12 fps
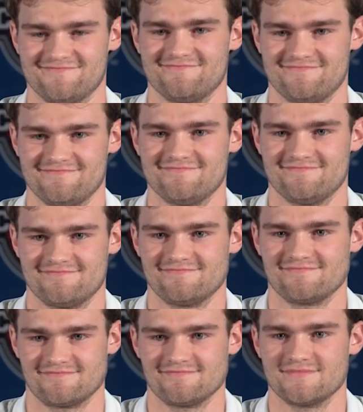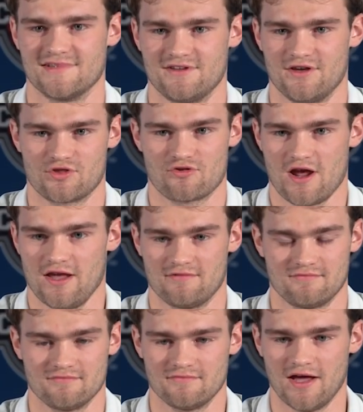parts of the world,
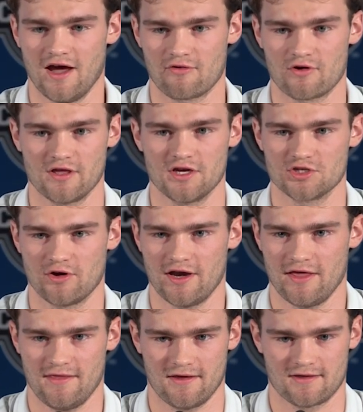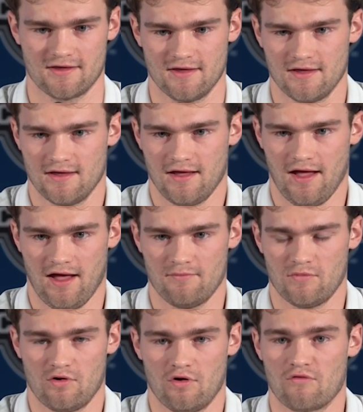excuse me, and they're able to get the
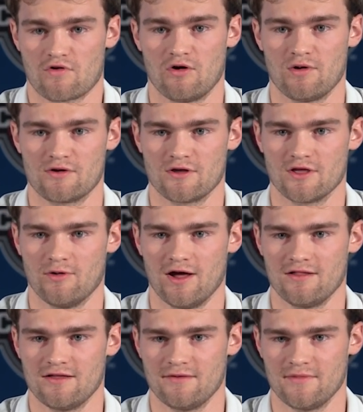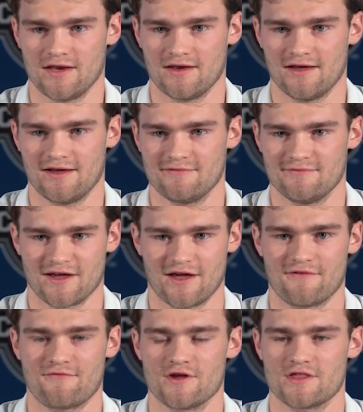interviewing process done. A lot of
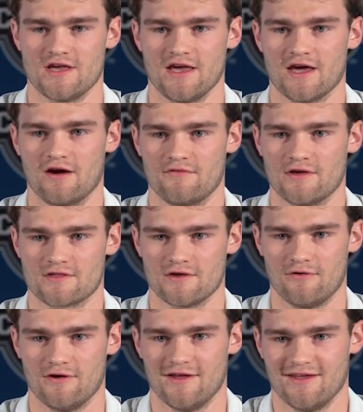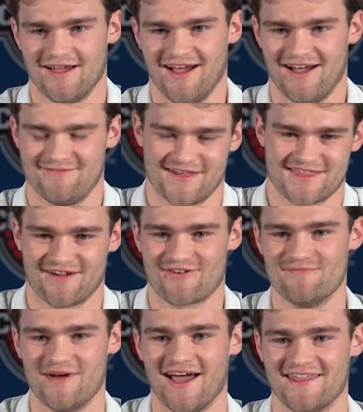times in the past, you've seen
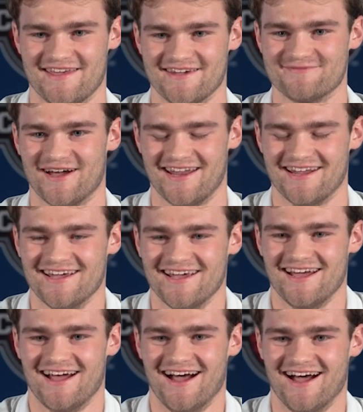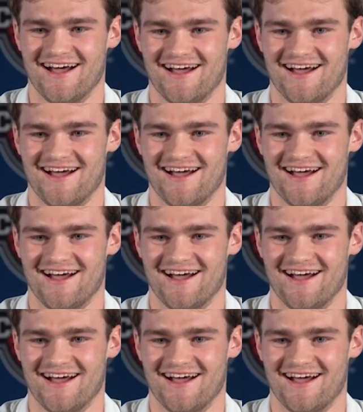the international players come